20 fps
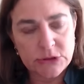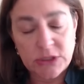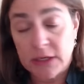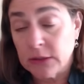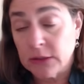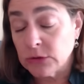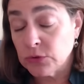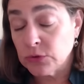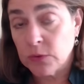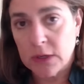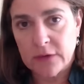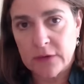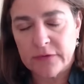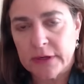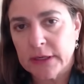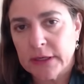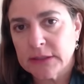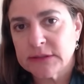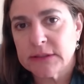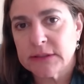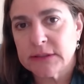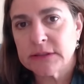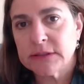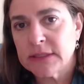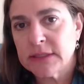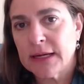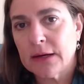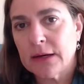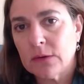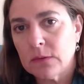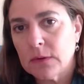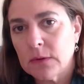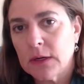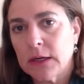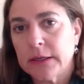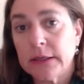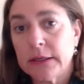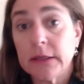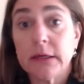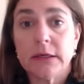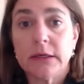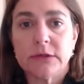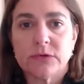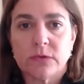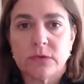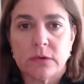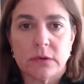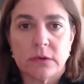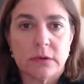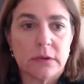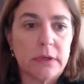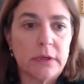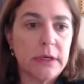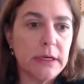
Channel 12, I guess it is now, in Israel,